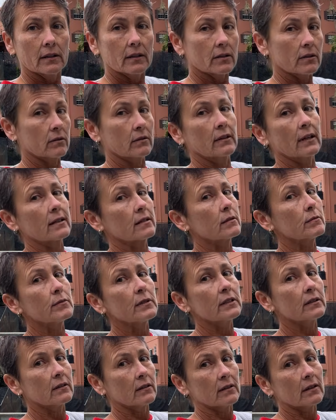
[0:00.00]
So it doesn't
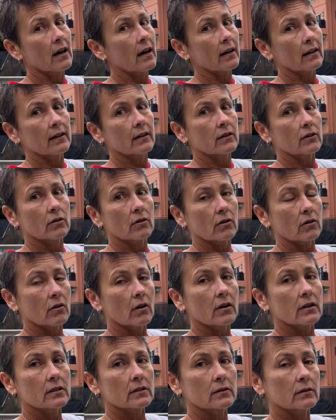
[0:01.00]
mean they're not gonna go
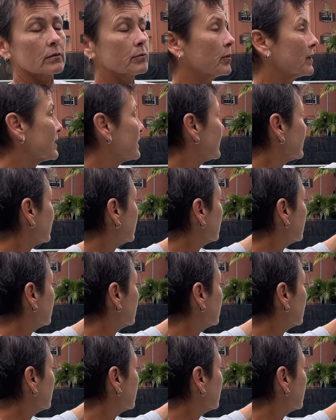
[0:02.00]
cross court, but the